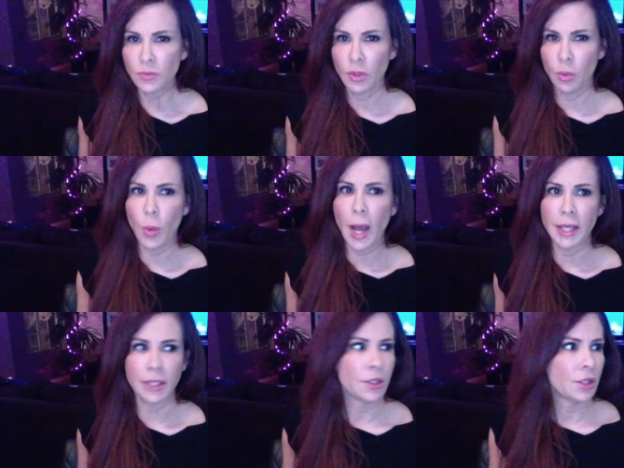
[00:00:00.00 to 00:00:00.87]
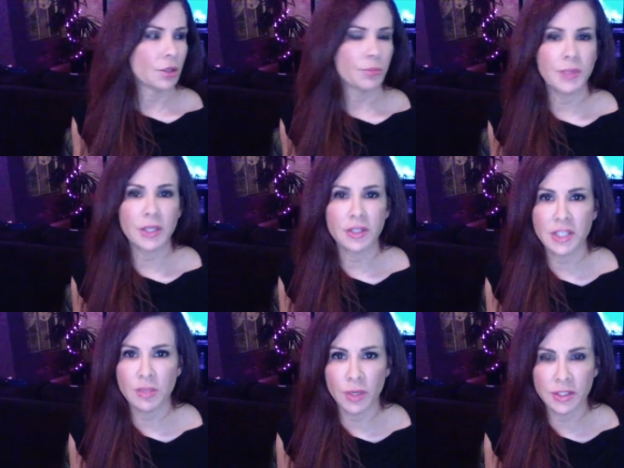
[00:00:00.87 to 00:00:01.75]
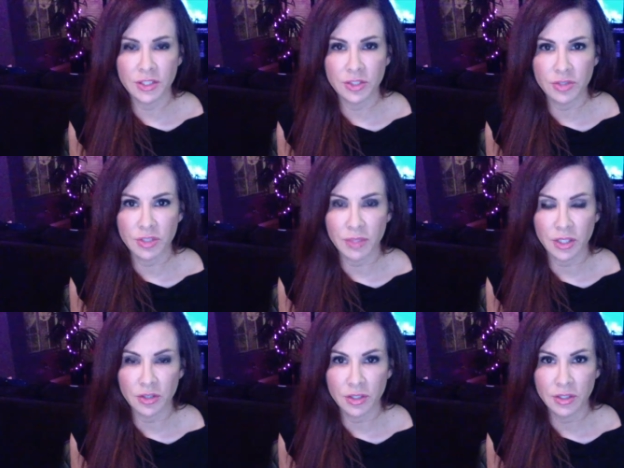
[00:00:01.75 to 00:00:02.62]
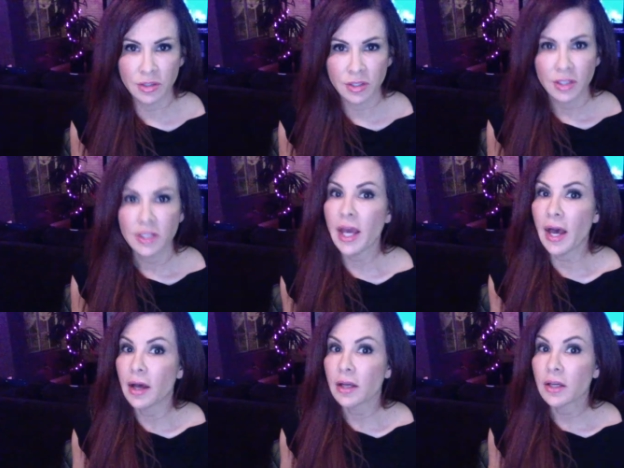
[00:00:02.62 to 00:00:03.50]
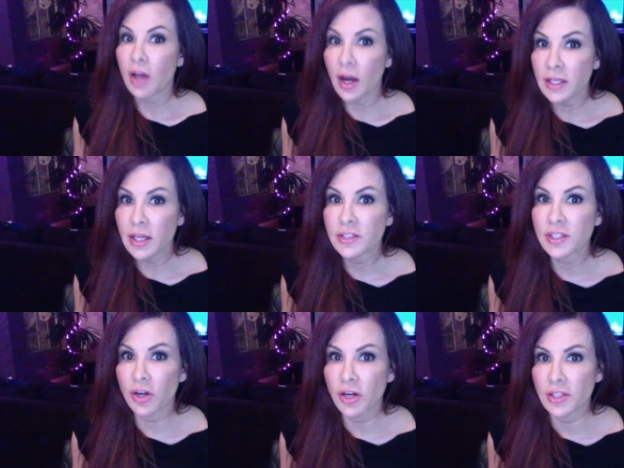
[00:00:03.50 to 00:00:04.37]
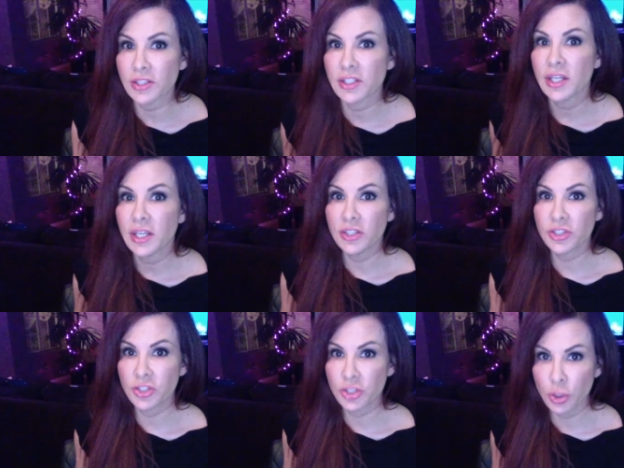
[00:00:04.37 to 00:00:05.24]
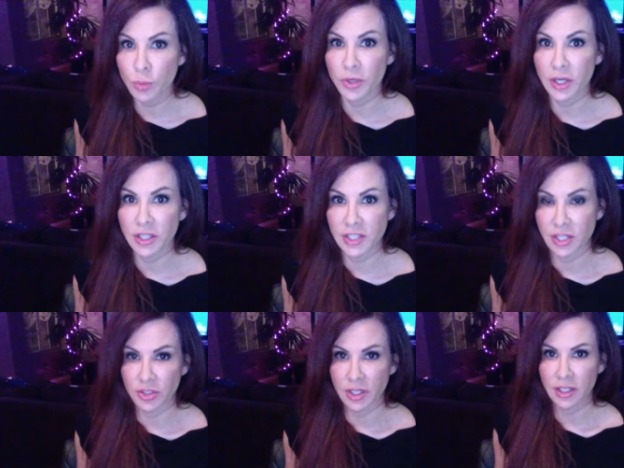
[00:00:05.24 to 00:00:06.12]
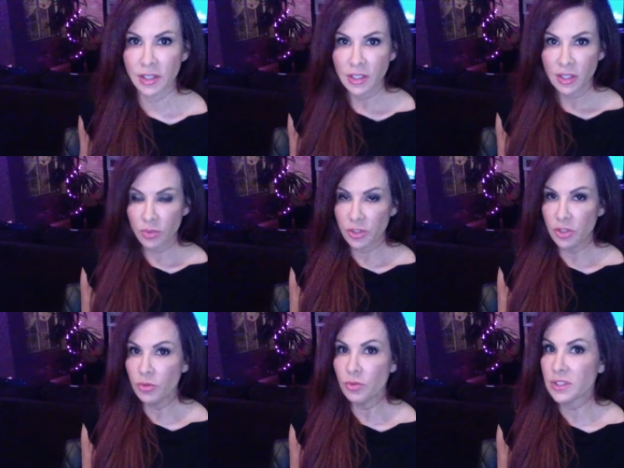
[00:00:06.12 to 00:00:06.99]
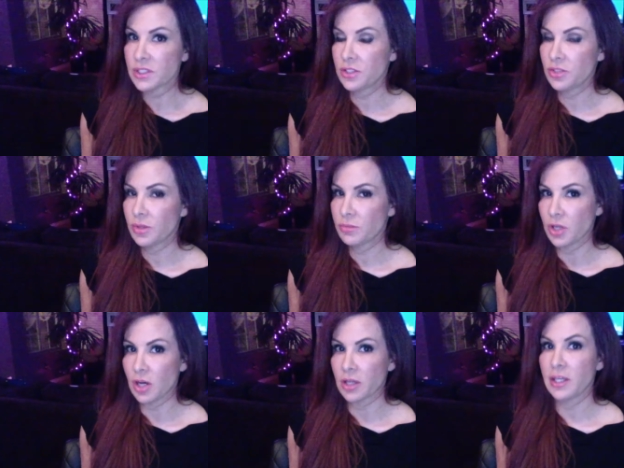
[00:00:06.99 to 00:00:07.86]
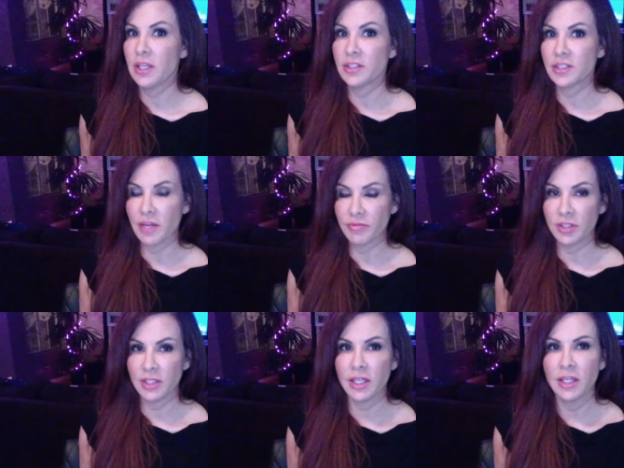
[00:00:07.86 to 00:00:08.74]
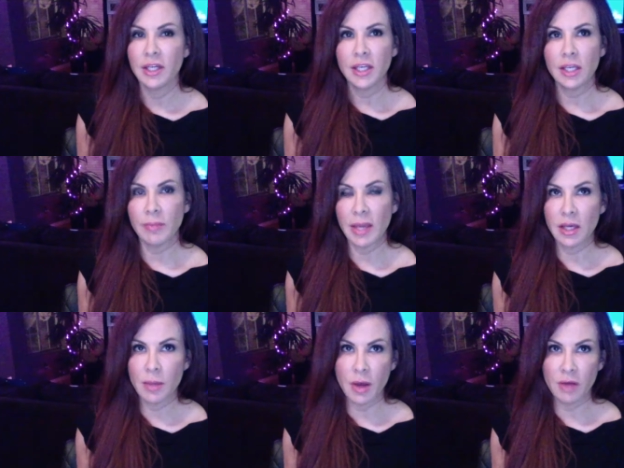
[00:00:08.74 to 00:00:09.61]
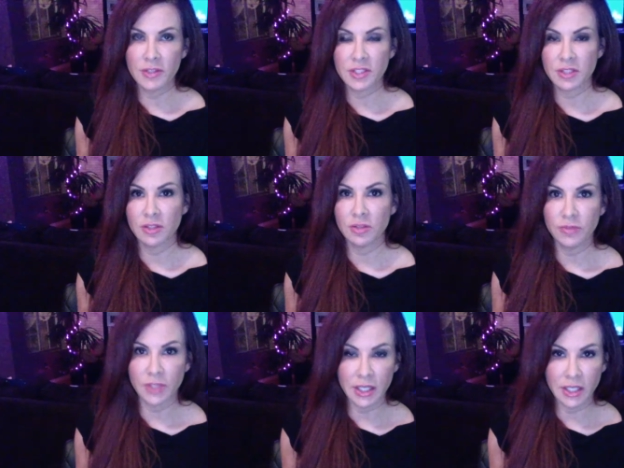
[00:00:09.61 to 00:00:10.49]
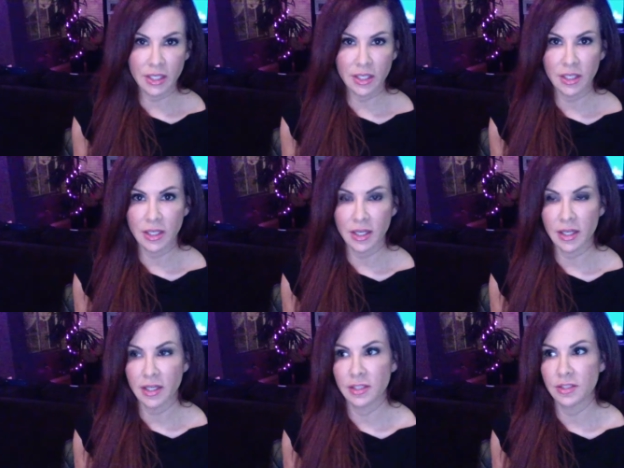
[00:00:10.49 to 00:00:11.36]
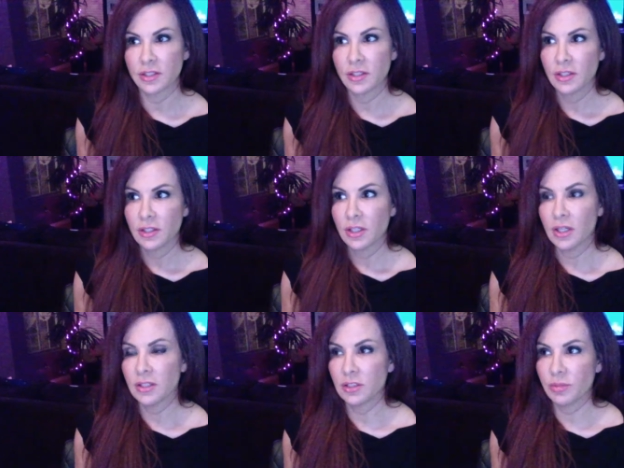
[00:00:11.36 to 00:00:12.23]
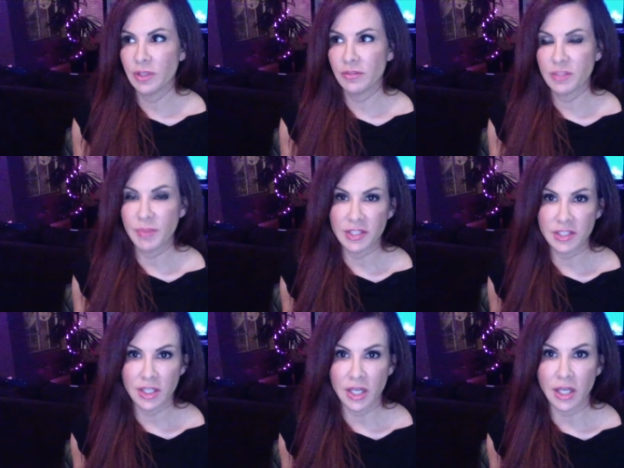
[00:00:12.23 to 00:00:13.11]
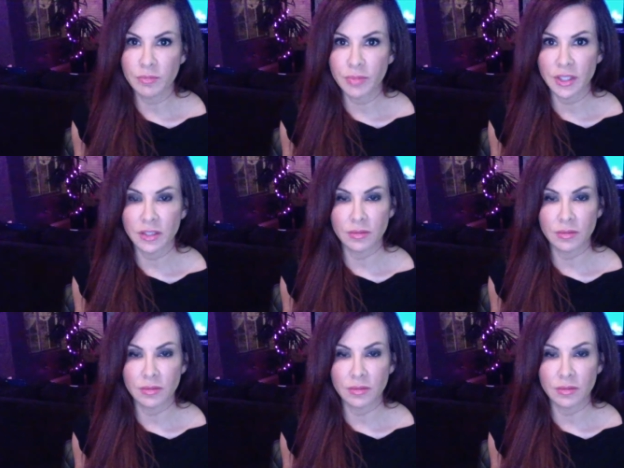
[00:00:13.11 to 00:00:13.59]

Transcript: Why? Because he wants to do something good? Yeah, Kanye's an artist. He's super eccentric. When you listen to him talk, he is definitely he may come off as a little flighty and a little bit of a space cadet, but